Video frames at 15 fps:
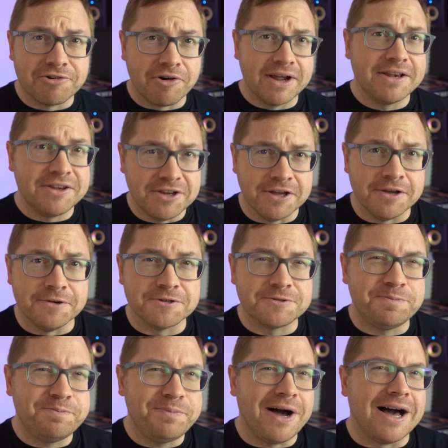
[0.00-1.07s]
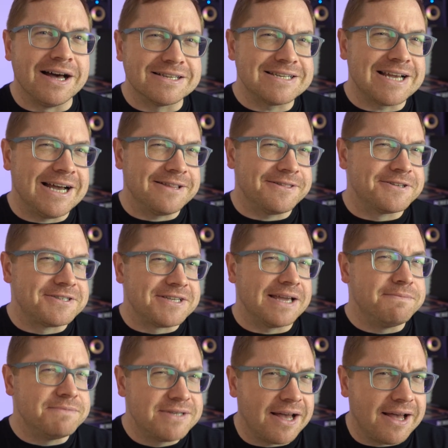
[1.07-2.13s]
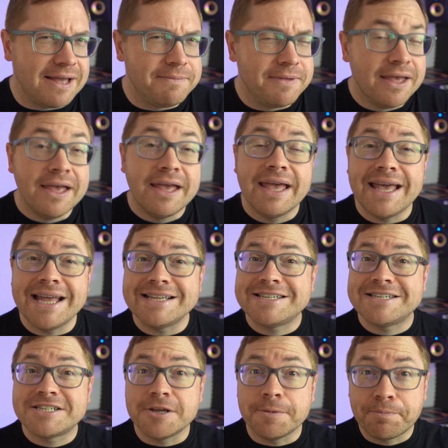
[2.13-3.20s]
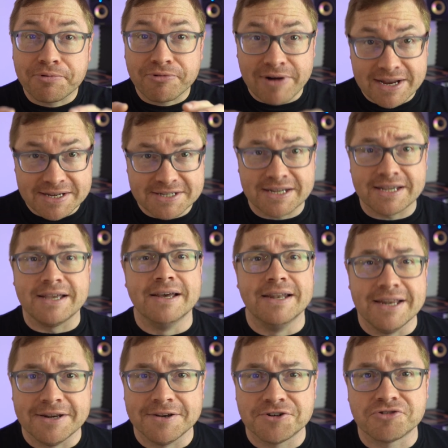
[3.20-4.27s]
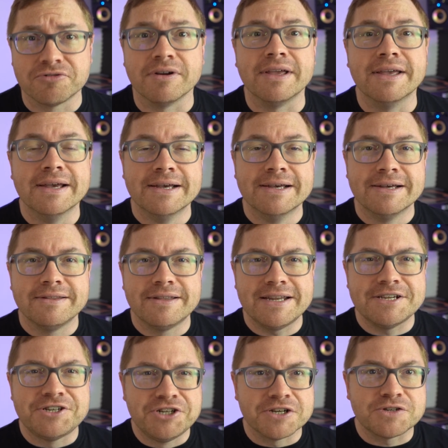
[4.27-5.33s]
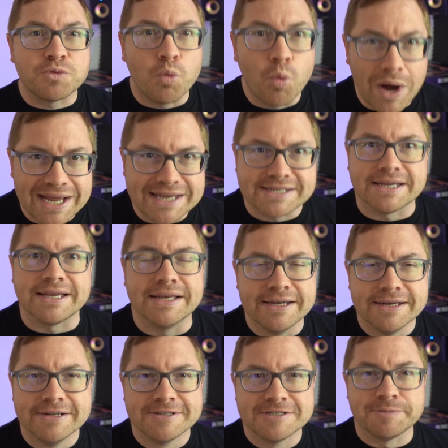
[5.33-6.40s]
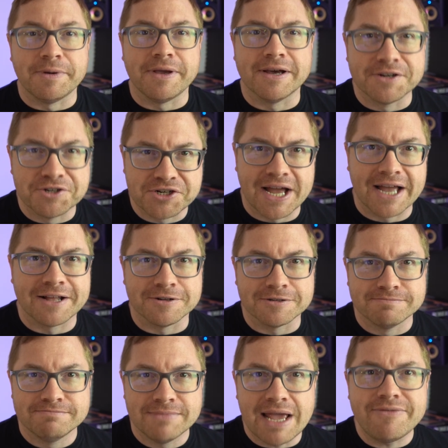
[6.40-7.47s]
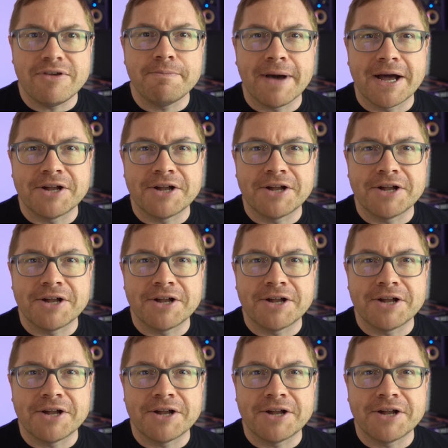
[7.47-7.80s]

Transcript: great news, but at the same time, it's suppressing an industry that is just waiting to be unshackled. EV